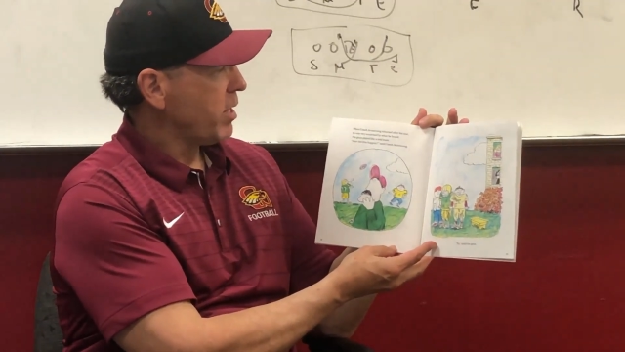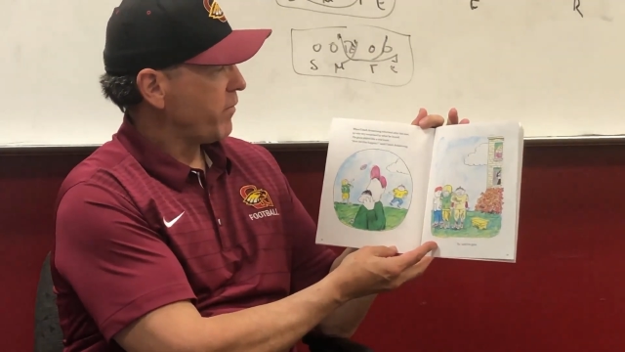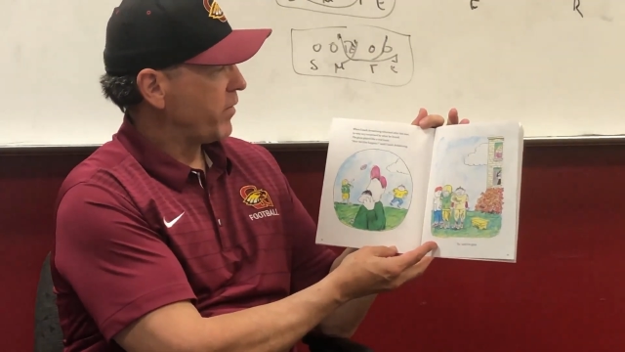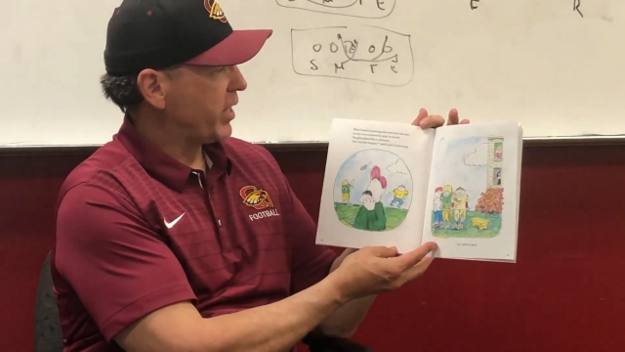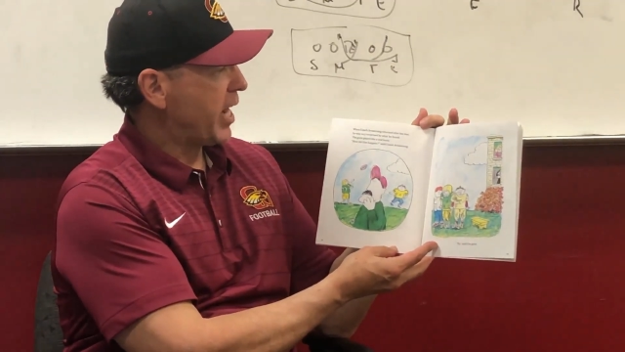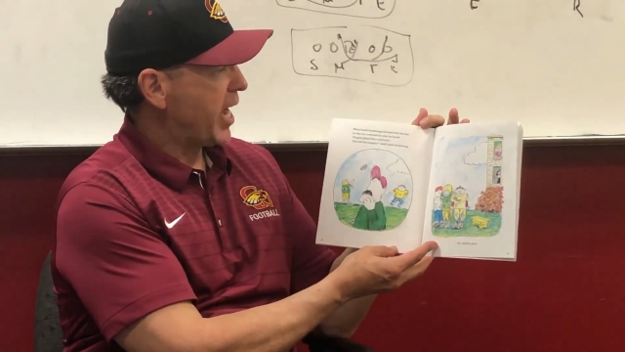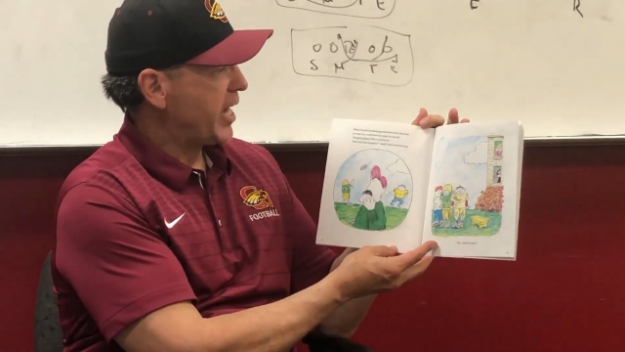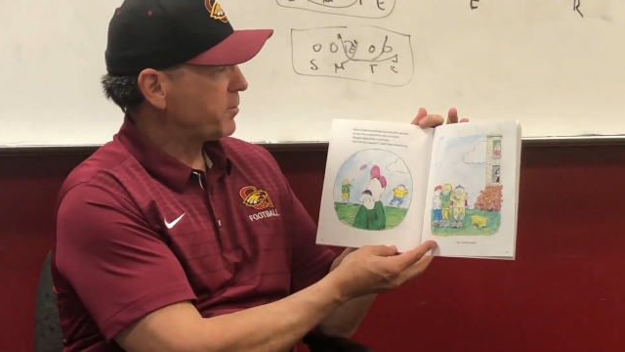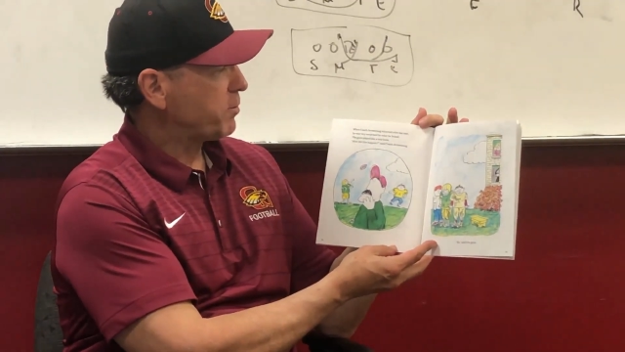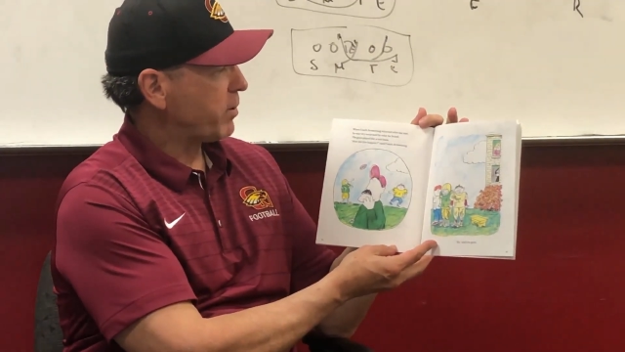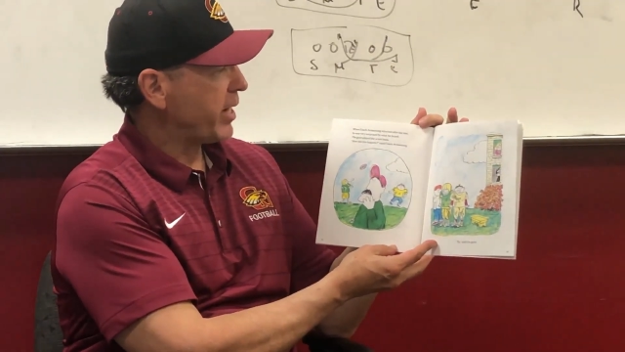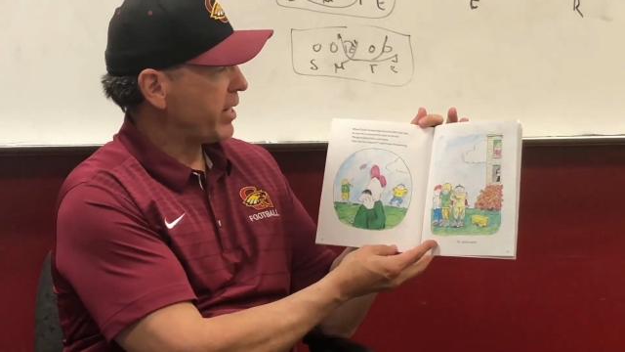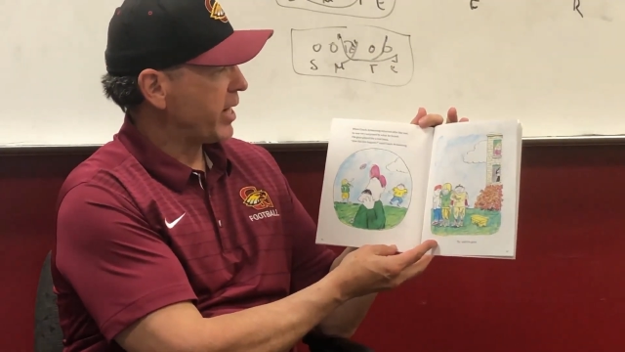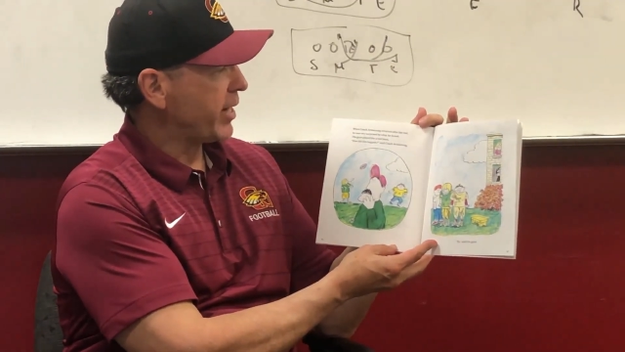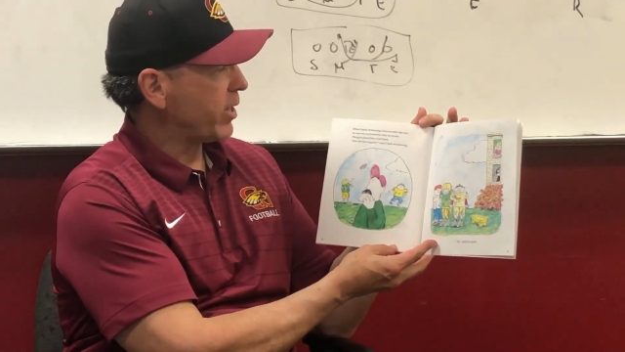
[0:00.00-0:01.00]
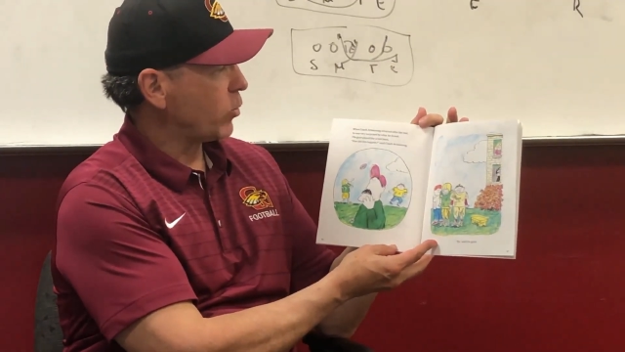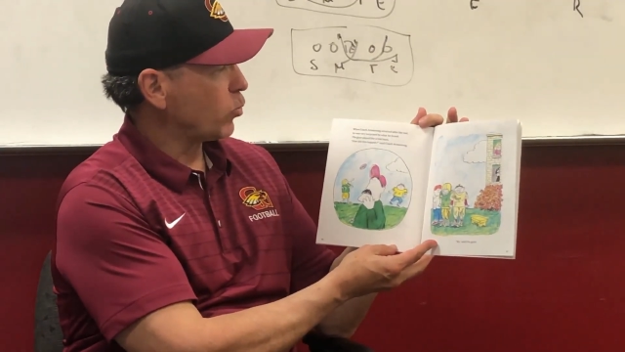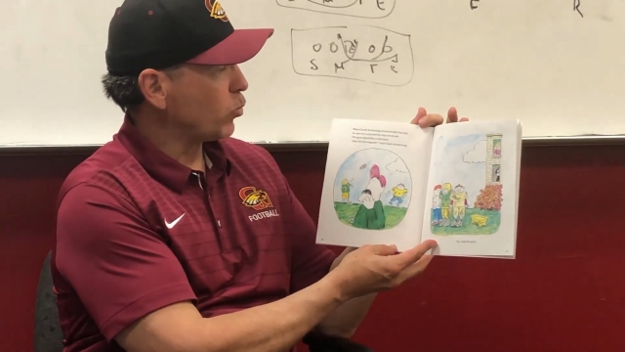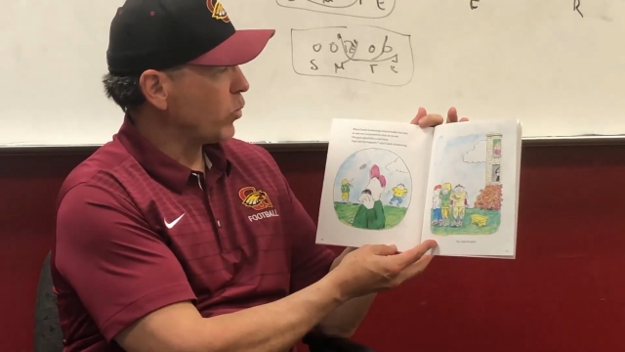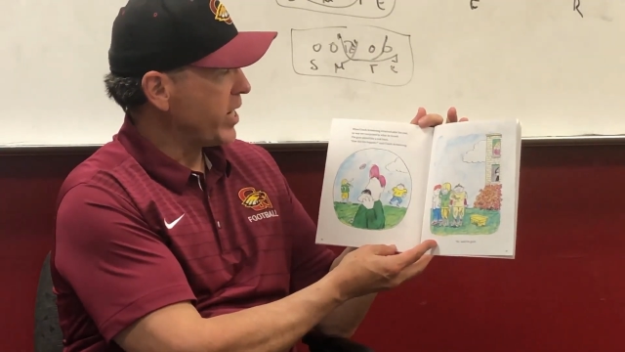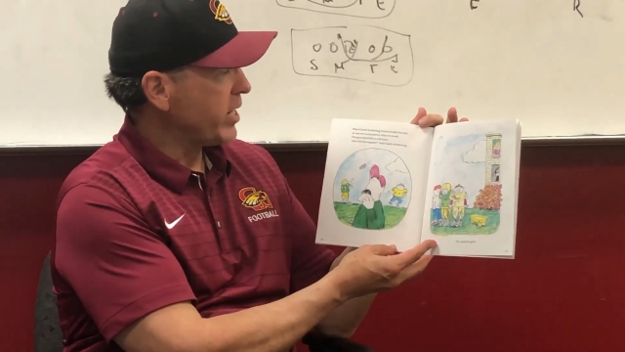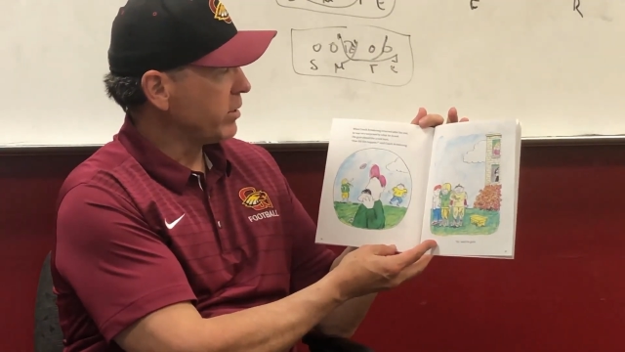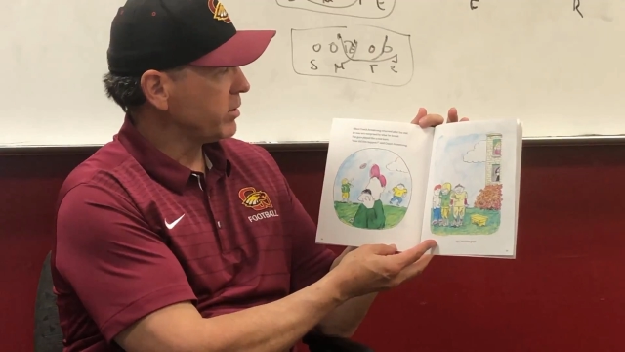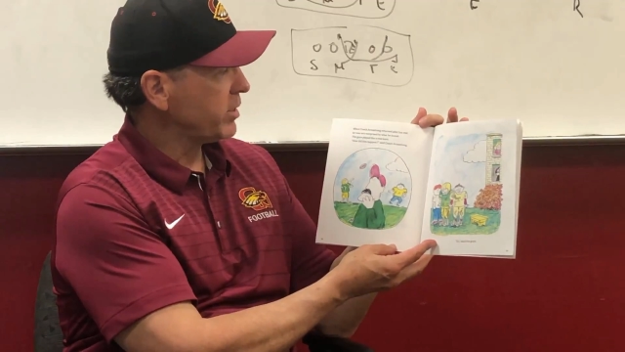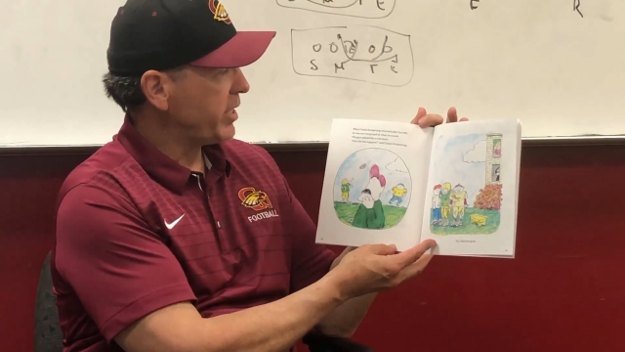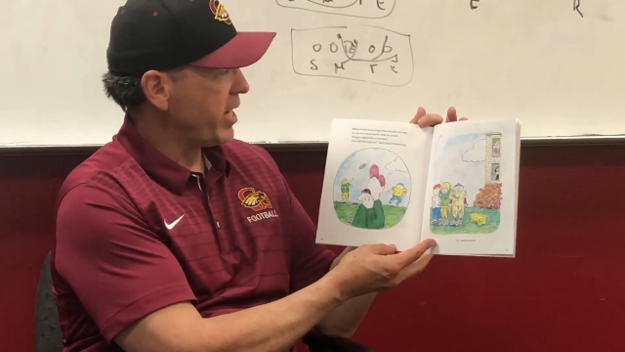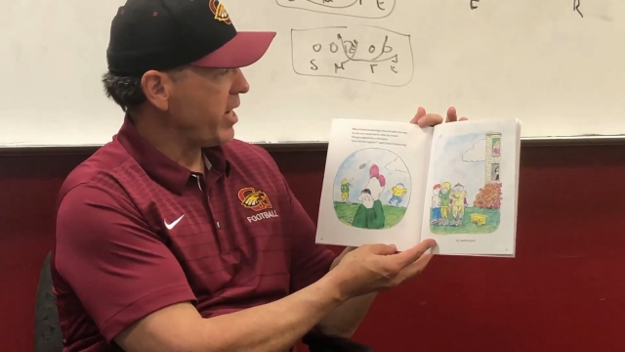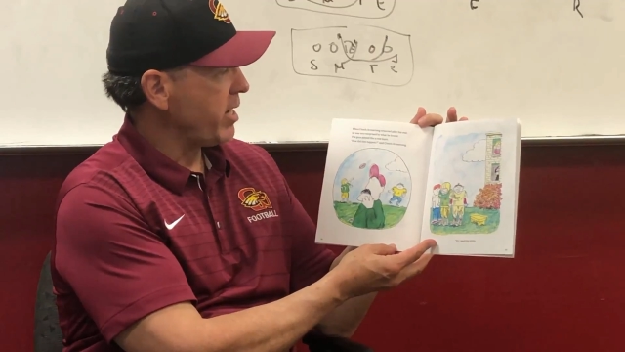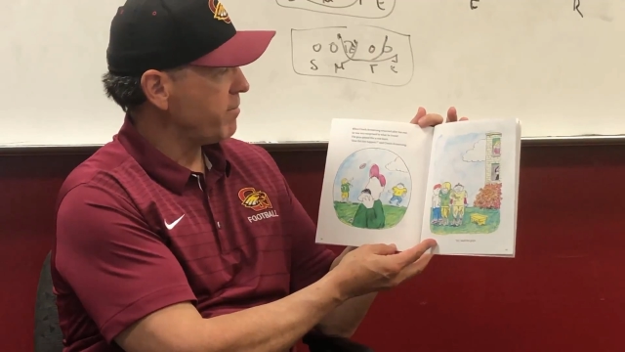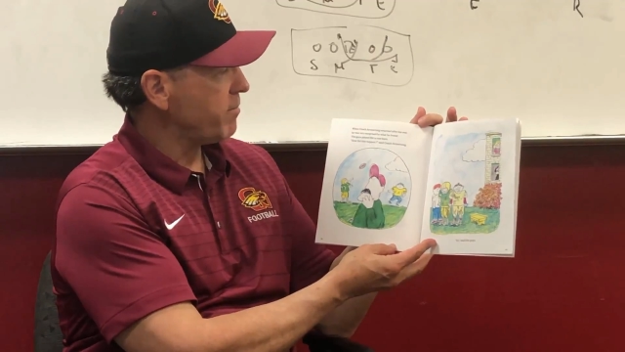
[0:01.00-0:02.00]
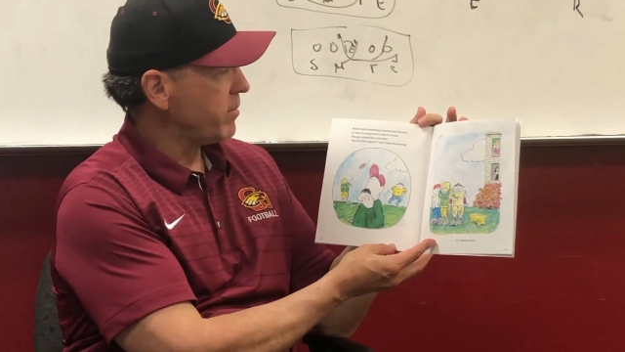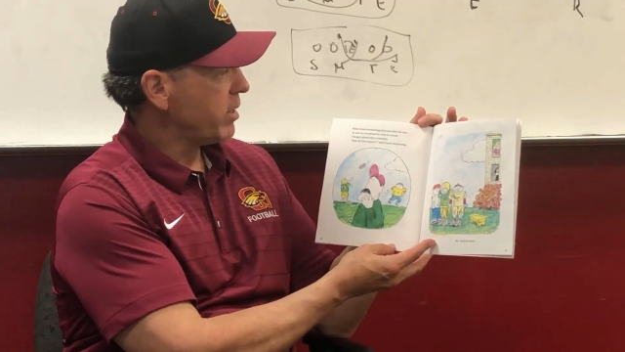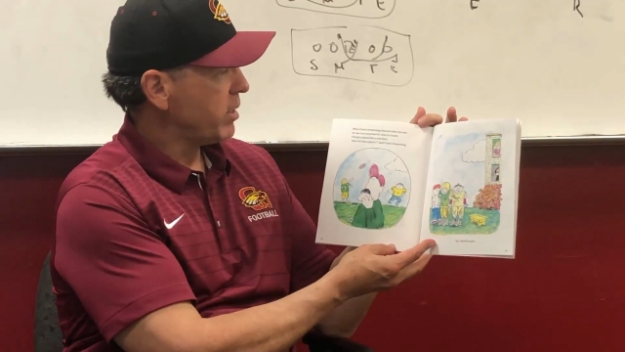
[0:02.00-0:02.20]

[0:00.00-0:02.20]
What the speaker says: The guys played like a real team.